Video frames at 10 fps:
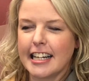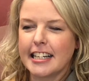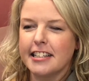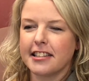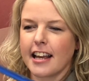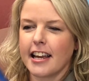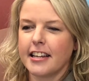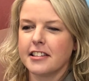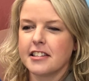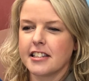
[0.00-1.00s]
It is
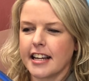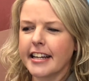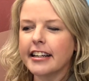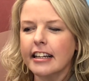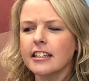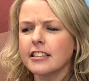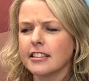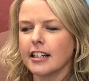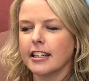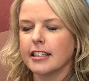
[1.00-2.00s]
a stadler.
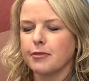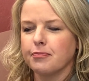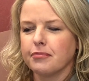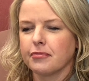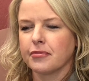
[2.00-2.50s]
I'm